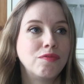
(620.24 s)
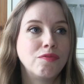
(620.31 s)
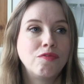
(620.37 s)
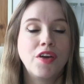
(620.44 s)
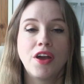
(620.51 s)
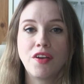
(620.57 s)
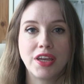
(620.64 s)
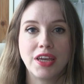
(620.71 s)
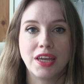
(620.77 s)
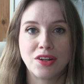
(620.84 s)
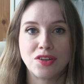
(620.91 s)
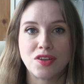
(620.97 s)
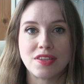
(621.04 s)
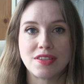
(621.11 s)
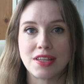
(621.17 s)
very
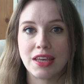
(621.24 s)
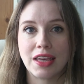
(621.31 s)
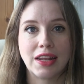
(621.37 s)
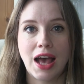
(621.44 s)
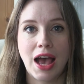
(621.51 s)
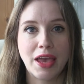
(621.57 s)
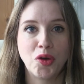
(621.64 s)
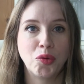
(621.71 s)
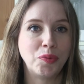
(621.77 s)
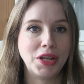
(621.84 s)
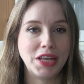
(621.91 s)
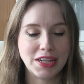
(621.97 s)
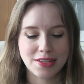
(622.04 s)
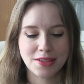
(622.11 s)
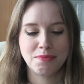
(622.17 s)
interesting and
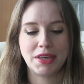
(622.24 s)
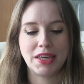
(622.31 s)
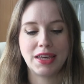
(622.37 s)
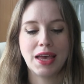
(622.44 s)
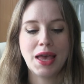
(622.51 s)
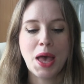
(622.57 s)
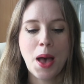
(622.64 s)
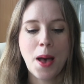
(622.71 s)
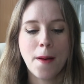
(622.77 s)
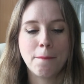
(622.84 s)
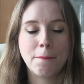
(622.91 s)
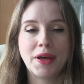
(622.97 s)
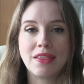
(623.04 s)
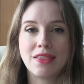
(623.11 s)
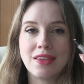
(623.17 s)
eye-opening to me.
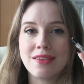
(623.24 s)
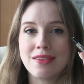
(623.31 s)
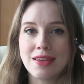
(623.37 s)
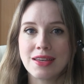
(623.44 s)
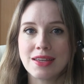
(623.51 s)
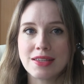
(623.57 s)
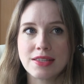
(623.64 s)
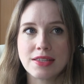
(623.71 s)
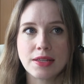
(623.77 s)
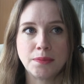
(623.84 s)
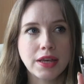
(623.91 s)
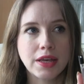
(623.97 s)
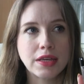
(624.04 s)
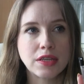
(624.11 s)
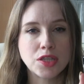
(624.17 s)
But this is
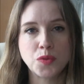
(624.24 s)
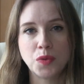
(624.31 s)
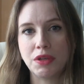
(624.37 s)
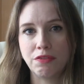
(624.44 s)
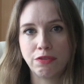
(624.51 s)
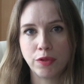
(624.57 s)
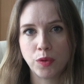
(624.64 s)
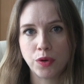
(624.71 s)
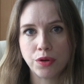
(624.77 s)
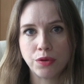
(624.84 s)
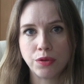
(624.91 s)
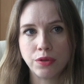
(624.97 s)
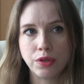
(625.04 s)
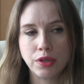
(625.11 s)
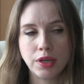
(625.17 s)
like a sweet
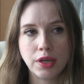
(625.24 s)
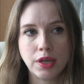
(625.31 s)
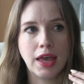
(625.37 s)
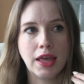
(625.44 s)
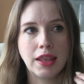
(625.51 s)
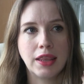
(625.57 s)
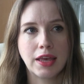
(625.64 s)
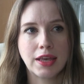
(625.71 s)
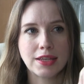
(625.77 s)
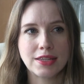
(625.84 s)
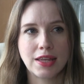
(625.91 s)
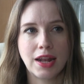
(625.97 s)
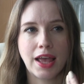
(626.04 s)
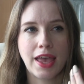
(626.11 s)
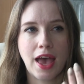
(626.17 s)
floral, and like I
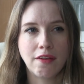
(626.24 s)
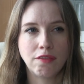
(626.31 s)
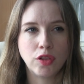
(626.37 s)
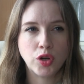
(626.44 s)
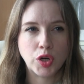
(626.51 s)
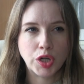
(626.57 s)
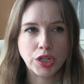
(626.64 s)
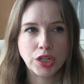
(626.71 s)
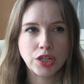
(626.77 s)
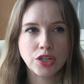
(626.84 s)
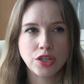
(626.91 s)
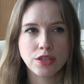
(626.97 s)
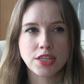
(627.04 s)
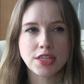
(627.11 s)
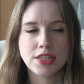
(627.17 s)
said, I have learned
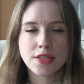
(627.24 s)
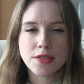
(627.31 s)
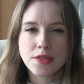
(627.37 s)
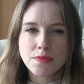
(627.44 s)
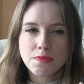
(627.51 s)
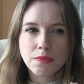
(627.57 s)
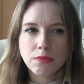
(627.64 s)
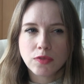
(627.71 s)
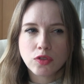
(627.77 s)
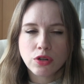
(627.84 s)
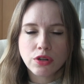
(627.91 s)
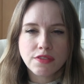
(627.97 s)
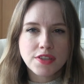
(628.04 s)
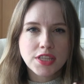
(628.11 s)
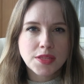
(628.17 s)
to
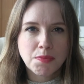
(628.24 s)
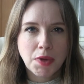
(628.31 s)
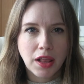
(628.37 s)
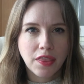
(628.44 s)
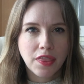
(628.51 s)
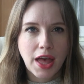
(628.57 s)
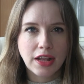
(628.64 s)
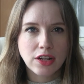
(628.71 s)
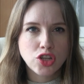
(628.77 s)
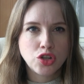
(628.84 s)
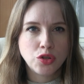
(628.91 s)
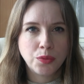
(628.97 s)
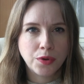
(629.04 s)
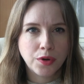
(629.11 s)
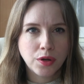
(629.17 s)
sort of smell that
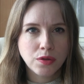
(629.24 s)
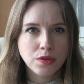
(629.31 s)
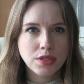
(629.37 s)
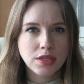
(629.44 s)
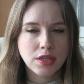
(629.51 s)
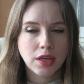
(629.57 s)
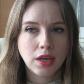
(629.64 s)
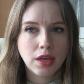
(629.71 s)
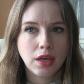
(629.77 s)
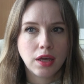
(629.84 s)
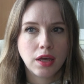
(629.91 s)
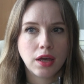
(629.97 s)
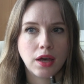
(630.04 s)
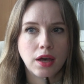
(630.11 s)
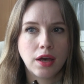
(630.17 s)
too rose,
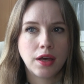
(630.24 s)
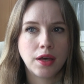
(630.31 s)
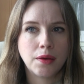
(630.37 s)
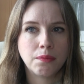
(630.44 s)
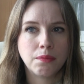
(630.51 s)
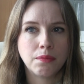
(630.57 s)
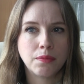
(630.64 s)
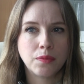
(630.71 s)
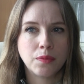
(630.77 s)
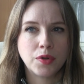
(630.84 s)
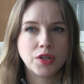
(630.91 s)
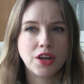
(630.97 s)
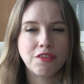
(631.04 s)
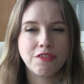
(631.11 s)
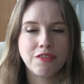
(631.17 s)

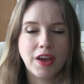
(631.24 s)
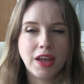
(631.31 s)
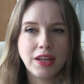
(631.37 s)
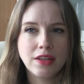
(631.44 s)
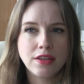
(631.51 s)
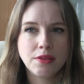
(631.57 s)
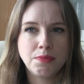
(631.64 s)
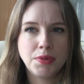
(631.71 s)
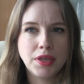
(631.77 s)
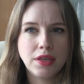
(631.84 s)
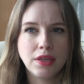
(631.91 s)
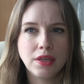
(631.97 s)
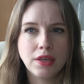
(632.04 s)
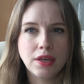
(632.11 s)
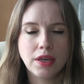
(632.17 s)
which I find to
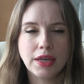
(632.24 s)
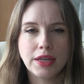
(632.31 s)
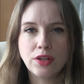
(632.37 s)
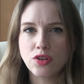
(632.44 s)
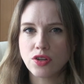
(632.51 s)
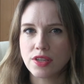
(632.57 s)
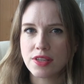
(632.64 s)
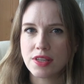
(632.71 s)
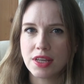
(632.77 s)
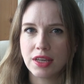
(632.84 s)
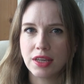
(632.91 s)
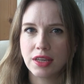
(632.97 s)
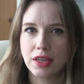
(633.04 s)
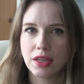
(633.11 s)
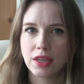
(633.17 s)
be
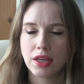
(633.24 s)
interesting.